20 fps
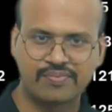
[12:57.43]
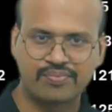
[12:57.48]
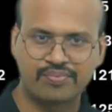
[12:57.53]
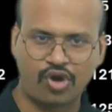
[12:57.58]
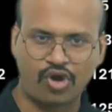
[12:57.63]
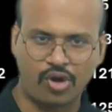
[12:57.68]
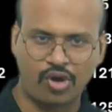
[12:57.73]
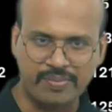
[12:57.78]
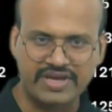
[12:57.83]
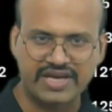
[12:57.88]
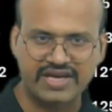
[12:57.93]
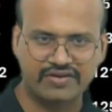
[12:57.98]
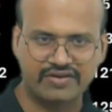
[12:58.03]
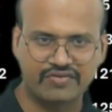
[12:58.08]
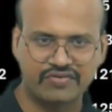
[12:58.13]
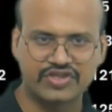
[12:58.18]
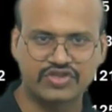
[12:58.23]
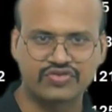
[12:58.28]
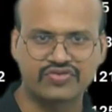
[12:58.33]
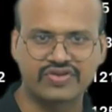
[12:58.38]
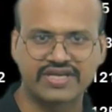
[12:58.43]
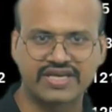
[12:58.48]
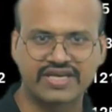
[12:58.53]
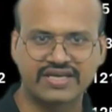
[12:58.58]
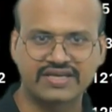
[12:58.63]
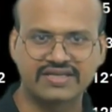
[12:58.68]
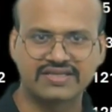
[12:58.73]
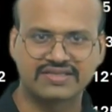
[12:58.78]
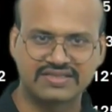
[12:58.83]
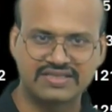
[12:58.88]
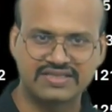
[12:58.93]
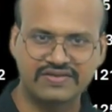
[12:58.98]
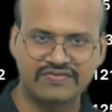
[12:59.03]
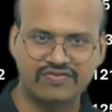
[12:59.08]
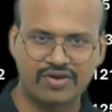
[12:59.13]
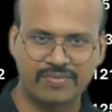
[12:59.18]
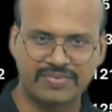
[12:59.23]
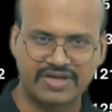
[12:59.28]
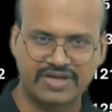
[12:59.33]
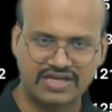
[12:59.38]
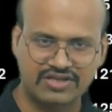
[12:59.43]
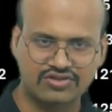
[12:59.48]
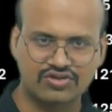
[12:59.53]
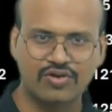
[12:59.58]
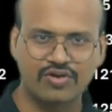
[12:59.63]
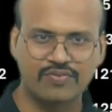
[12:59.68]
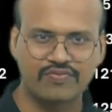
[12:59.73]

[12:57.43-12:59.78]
prominent, which we can see from telescope